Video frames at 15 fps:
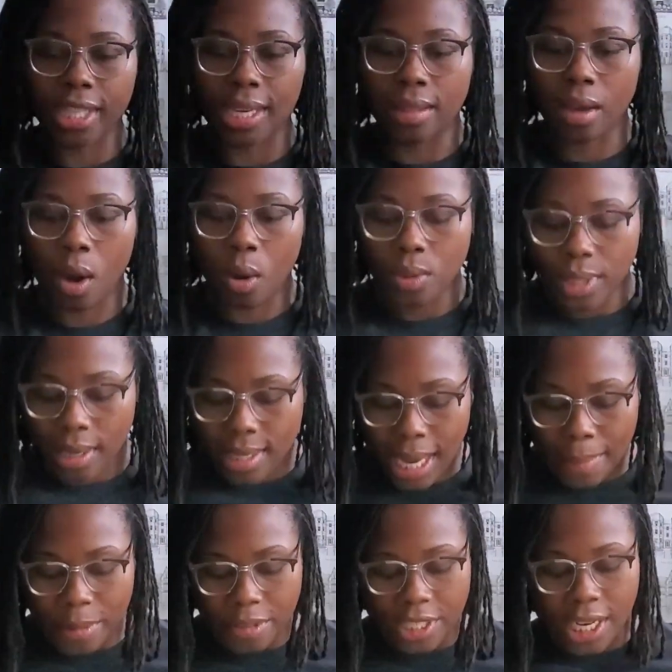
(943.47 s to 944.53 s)
The only
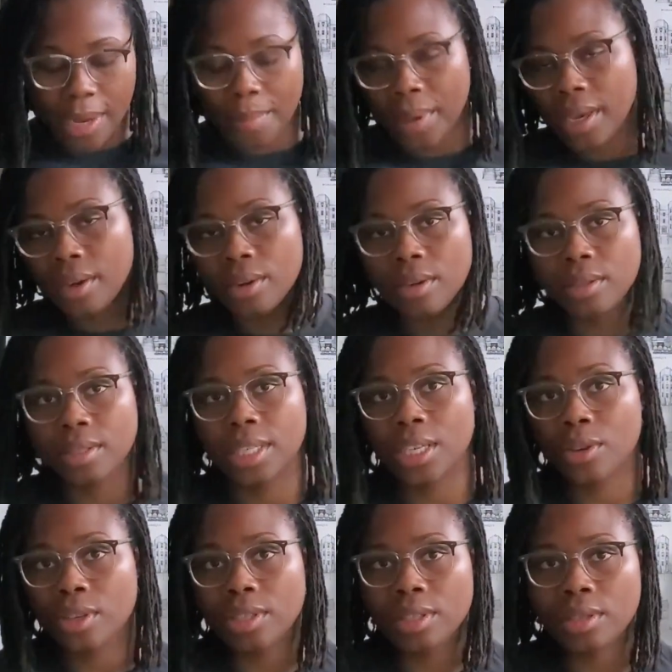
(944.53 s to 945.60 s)
type of shaping or
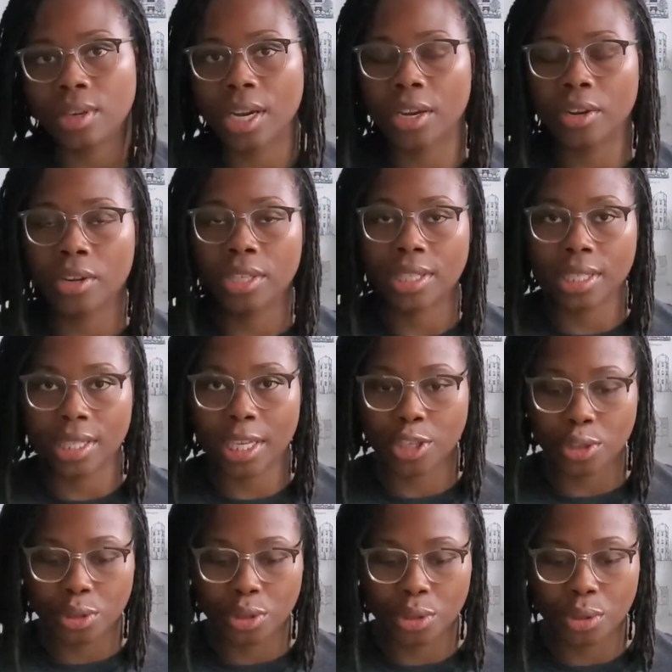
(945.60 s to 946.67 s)
decreases or increases that
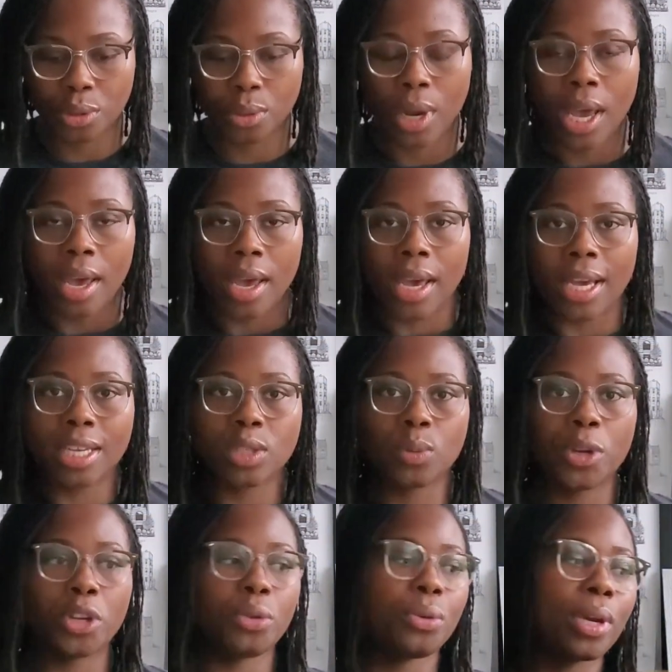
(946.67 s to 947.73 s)
you do is when you